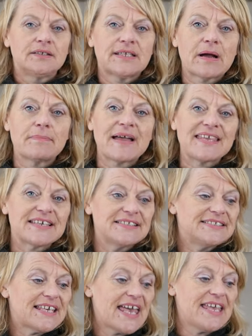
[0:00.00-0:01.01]
Now my
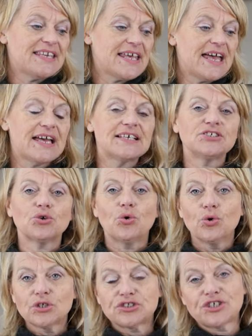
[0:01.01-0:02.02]
container has
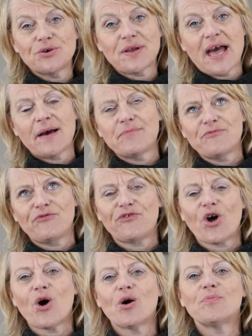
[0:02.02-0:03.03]
also come
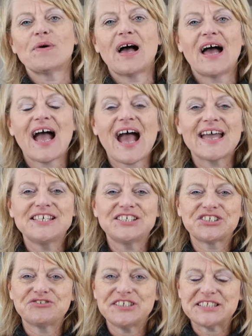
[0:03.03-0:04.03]
from a high
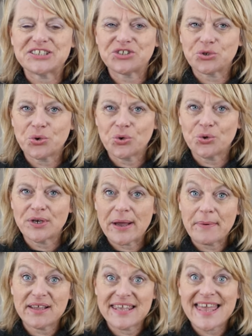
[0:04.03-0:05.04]
street store.
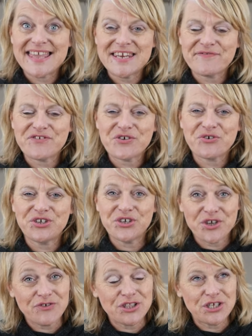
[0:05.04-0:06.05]
Now again, if you're
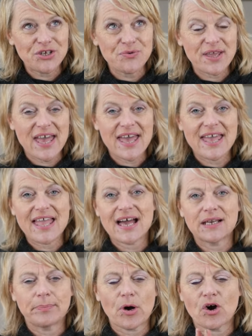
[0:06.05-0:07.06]
here in the UK,
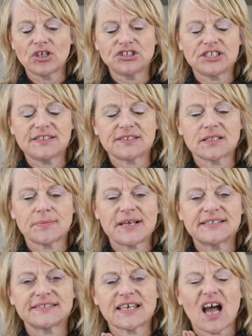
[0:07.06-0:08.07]
and apologies to the
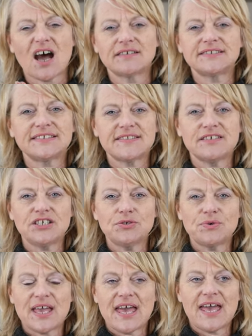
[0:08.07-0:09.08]
ones that aren't in
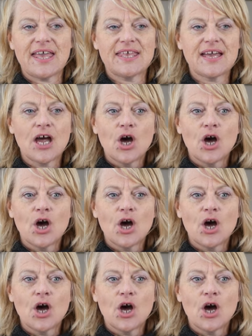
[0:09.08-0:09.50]
the UK,